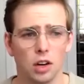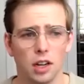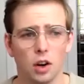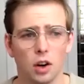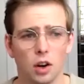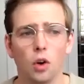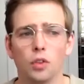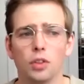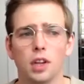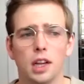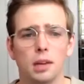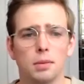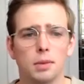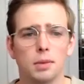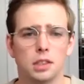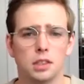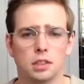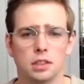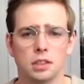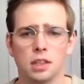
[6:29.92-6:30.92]
on the
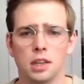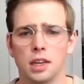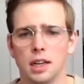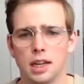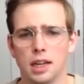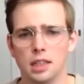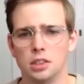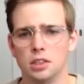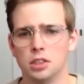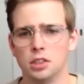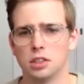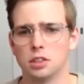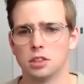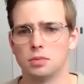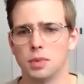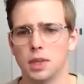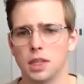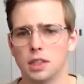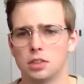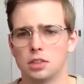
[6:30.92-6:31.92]
image. It just
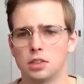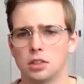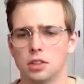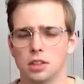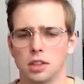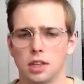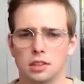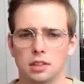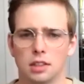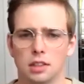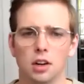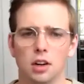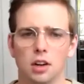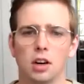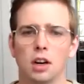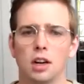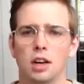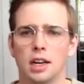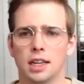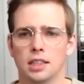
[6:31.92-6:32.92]
makes sure that there
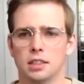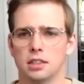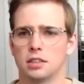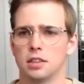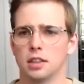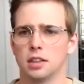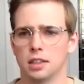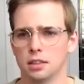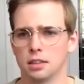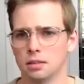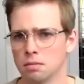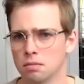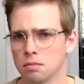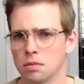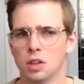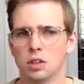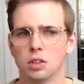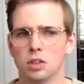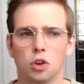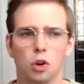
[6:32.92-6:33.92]
are less like
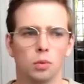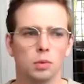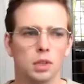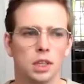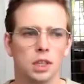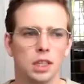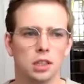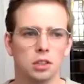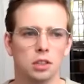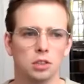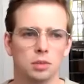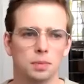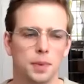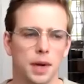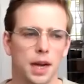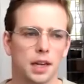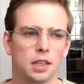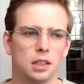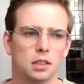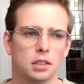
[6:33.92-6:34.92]
commonly used
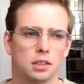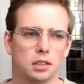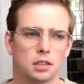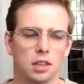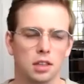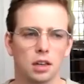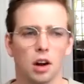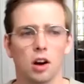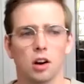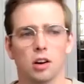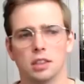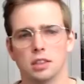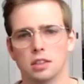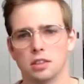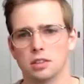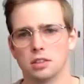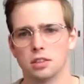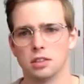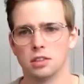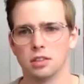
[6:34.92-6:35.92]
packages that are
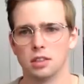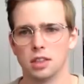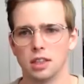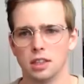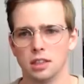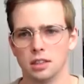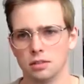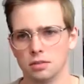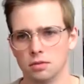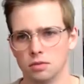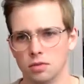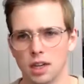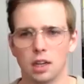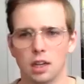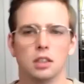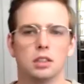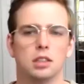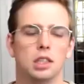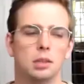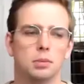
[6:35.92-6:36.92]
installed in
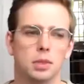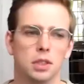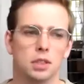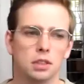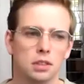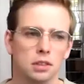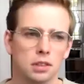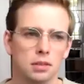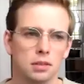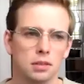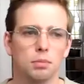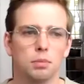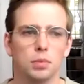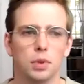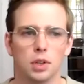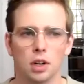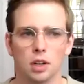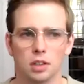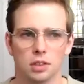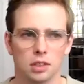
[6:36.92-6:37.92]
regular Debian, but
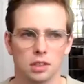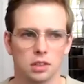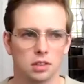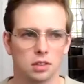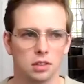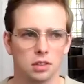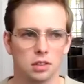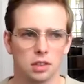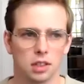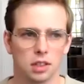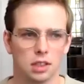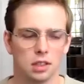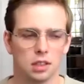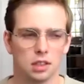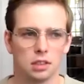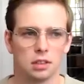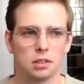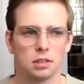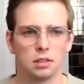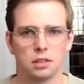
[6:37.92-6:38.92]
aren't installed in
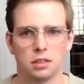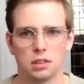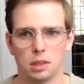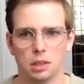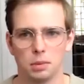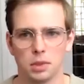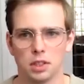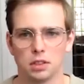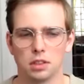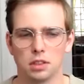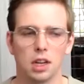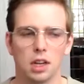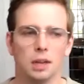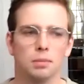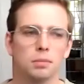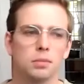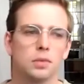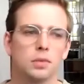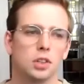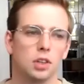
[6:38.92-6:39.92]
this Debian
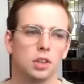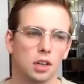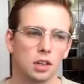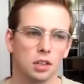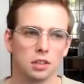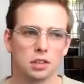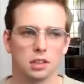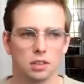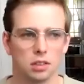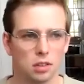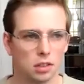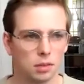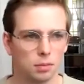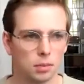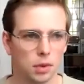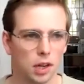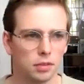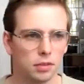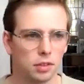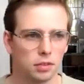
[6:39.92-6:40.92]
Slim, so they aren't installed in
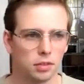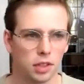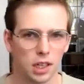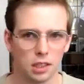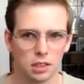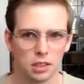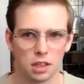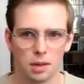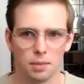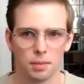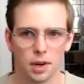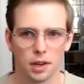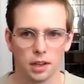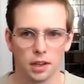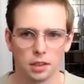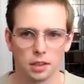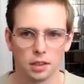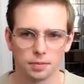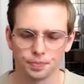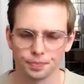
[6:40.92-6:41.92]
Python 3.8 Slim
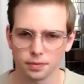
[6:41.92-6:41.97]
either.